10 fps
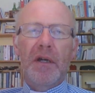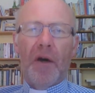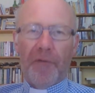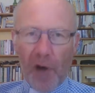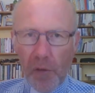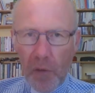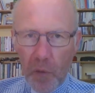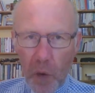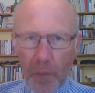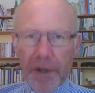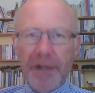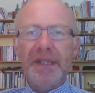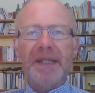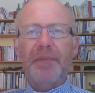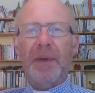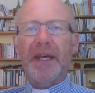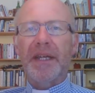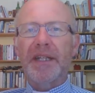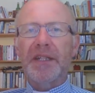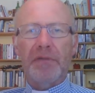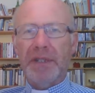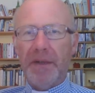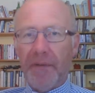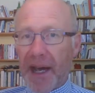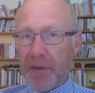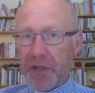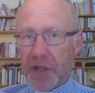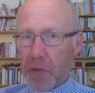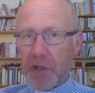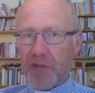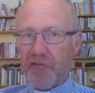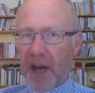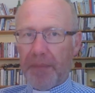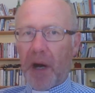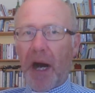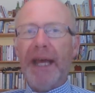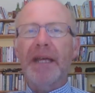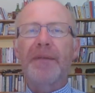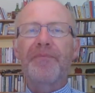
A foreign woman speaking to a devout Jewish rabbi.